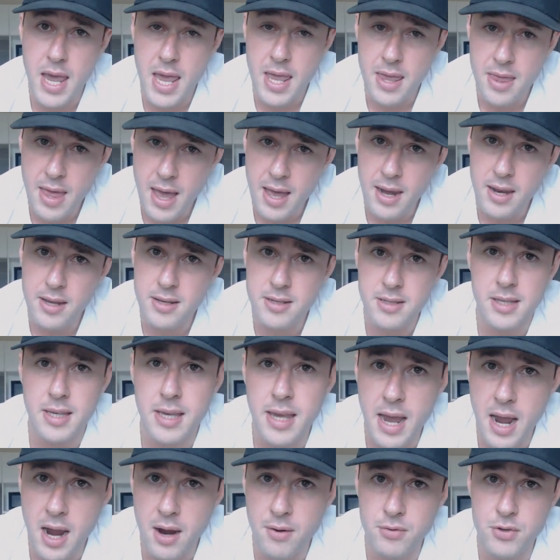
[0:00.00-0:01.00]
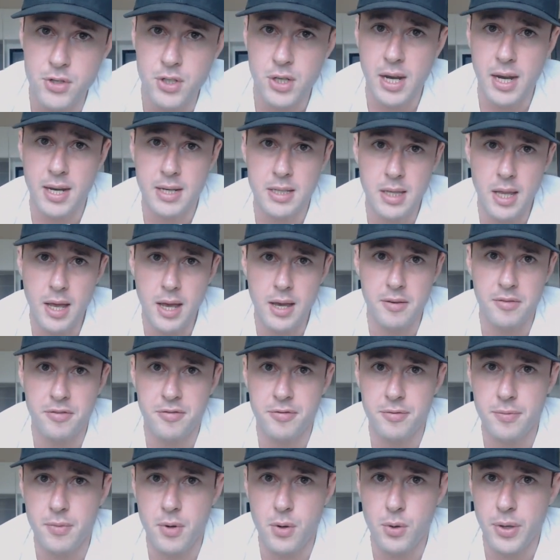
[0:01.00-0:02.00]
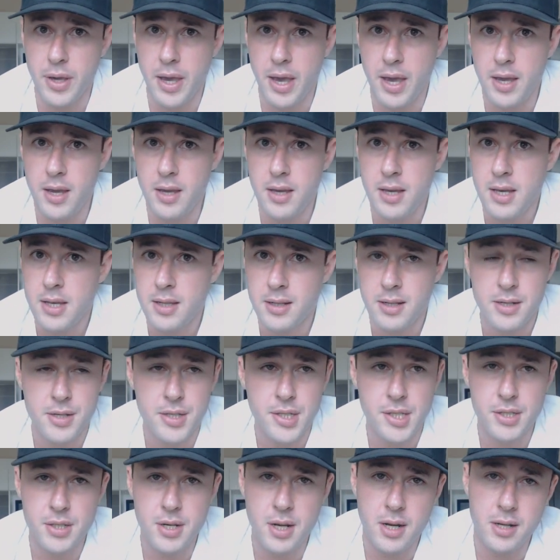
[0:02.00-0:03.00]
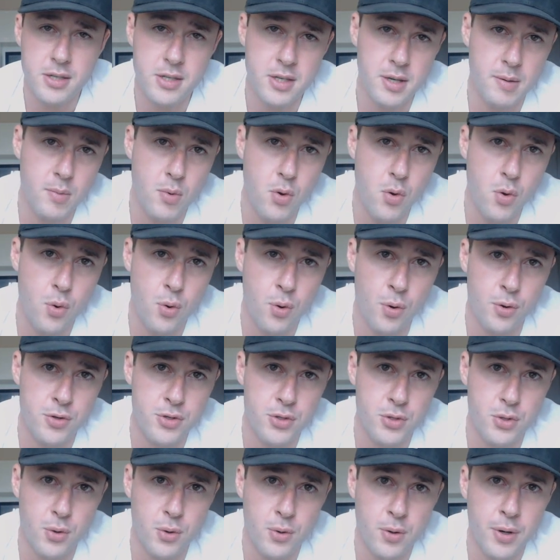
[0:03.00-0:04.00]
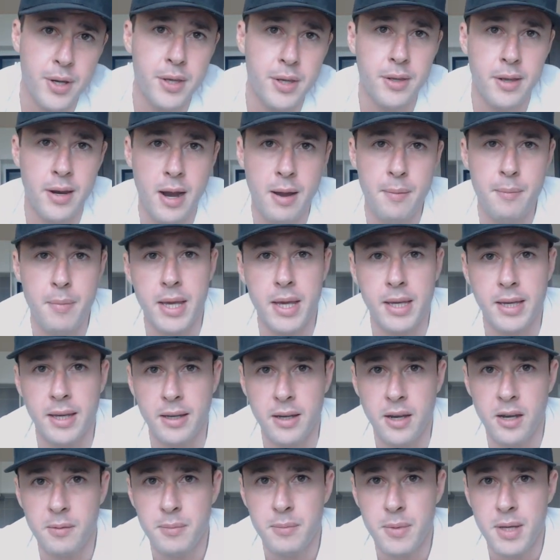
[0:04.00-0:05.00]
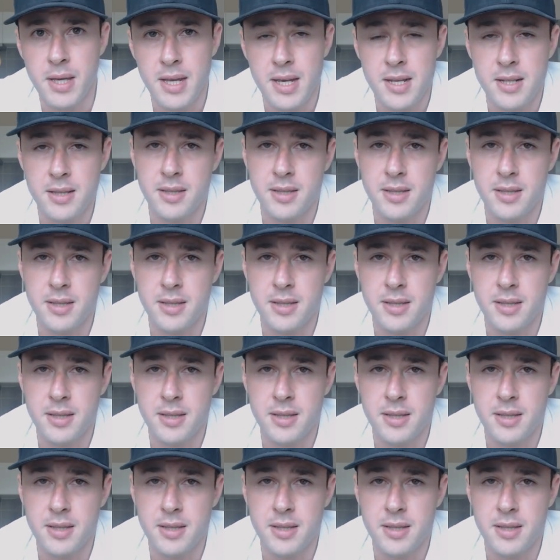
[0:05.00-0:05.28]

And that is the average guy's life, okay? This is not some horror story that I'm making up.